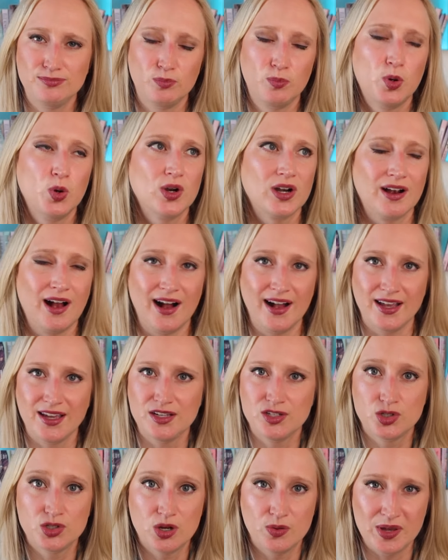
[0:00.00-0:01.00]
Poor guy,
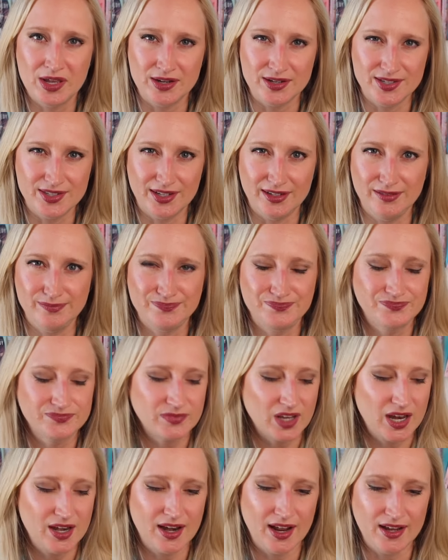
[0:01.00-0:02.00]
he's so innocent
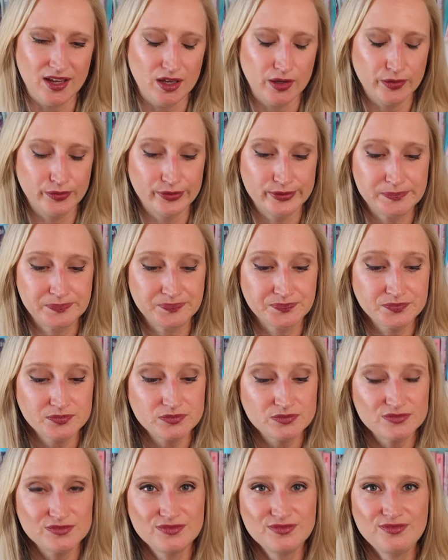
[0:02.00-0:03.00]
and naive.
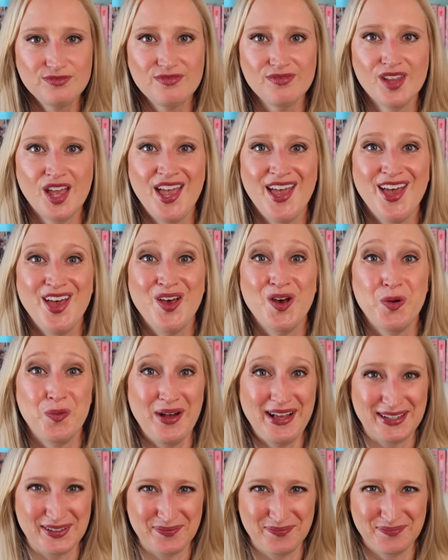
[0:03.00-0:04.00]

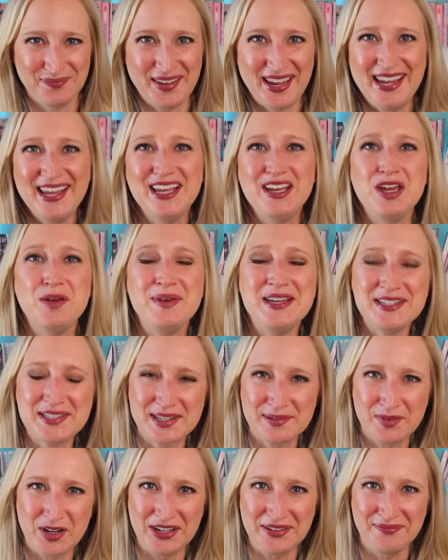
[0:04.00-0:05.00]
Well, he
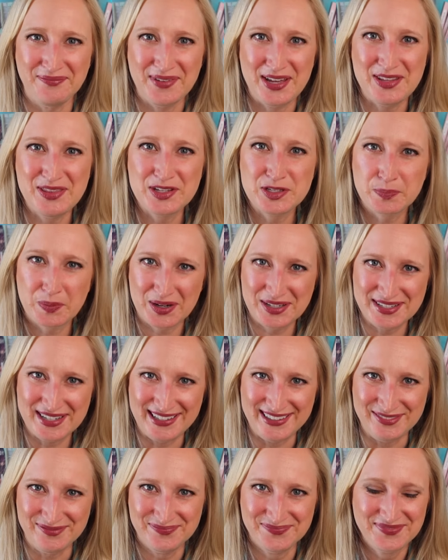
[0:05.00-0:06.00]
meets someone in this
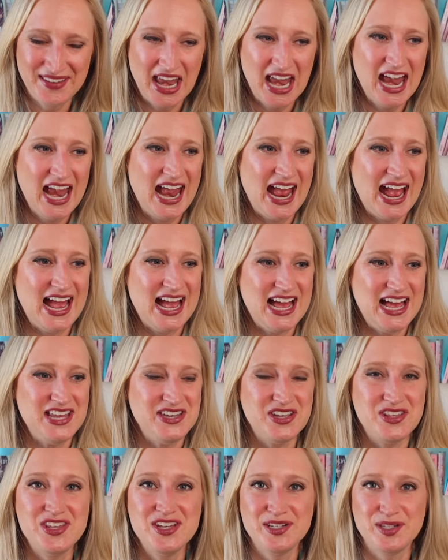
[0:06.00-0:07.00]
prison,
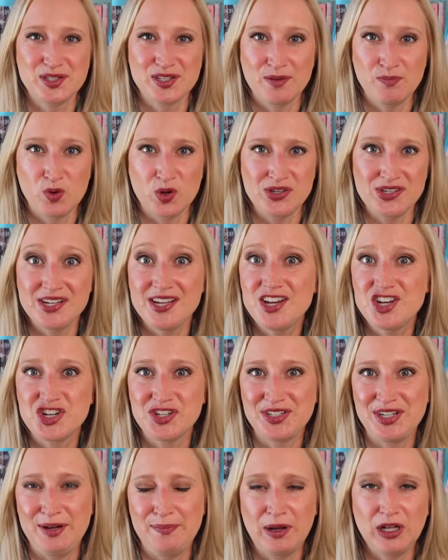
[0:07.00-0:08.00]
and this someone
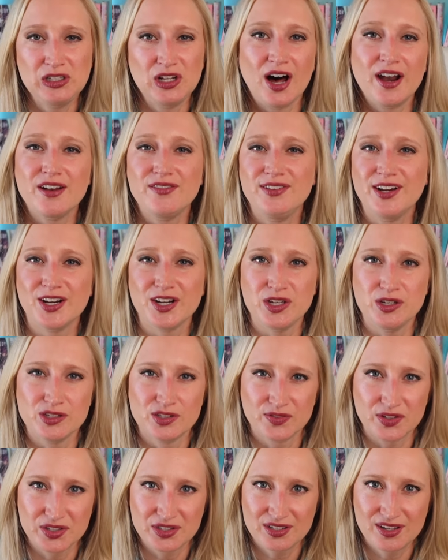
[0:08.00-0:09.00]
teaches him a lot of very
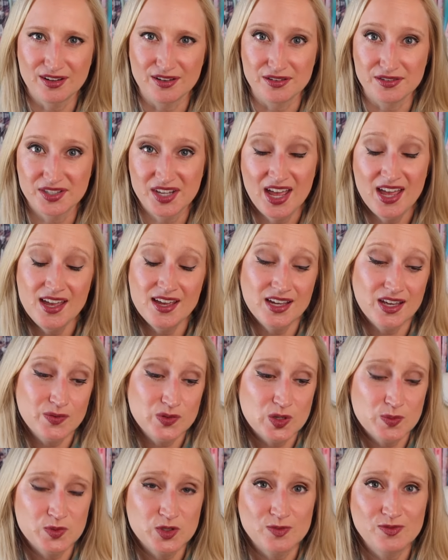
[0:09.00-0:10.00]
useful skills,
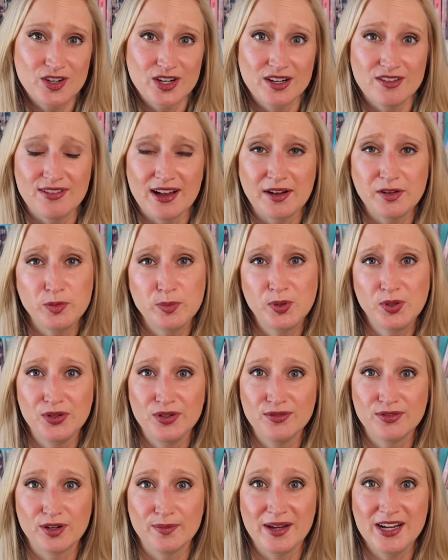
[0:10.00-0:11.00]
gives him some very valuable
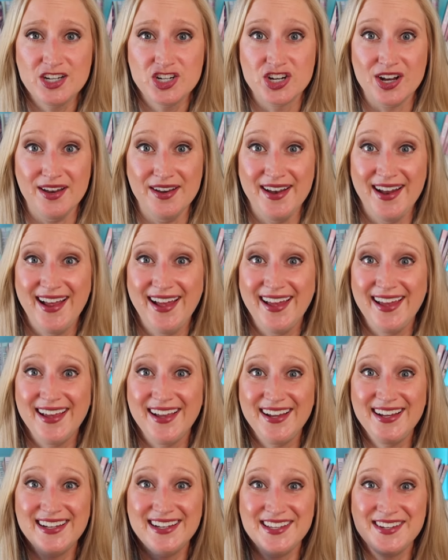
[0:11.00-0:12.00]
information,
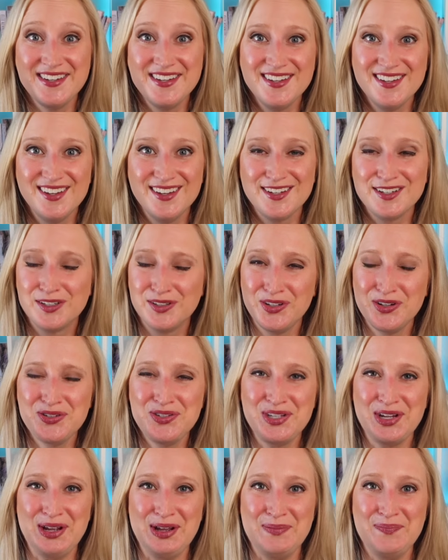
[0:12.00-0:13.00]
and
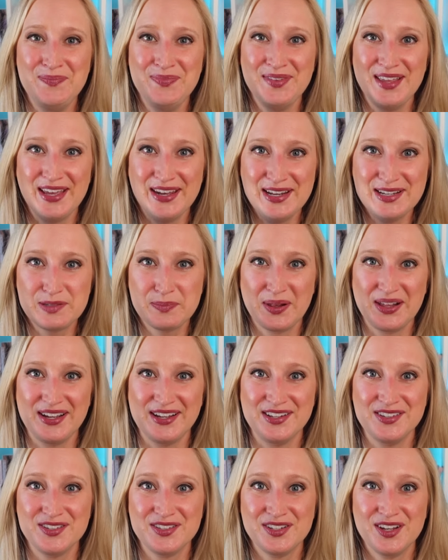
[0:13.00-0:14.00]
includes him in his
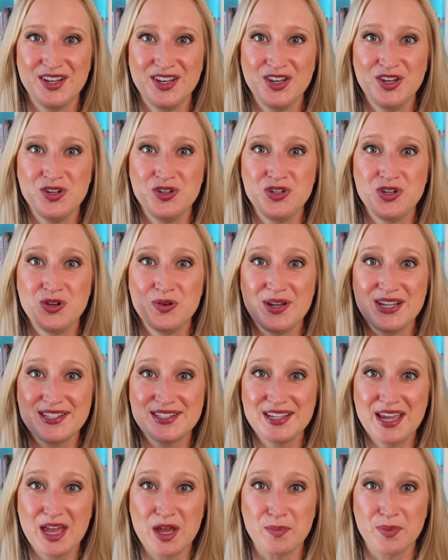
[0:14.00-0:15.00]
plans to
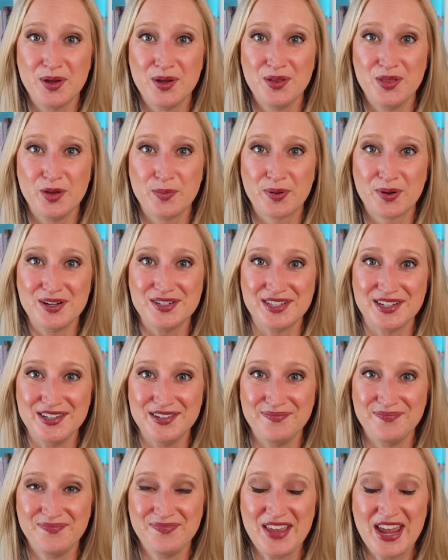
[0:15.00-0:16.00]
escape the
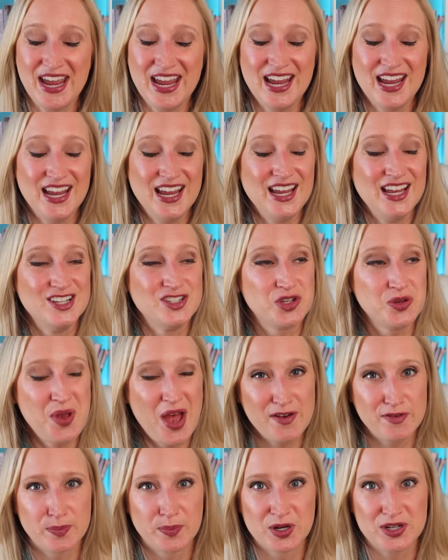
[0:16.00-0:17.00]
prison. So you
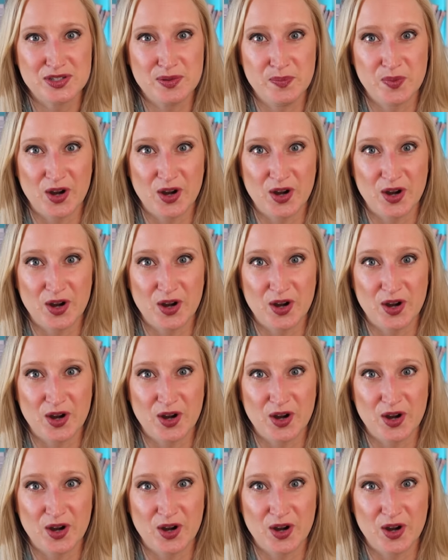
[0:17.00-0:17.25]
have a prison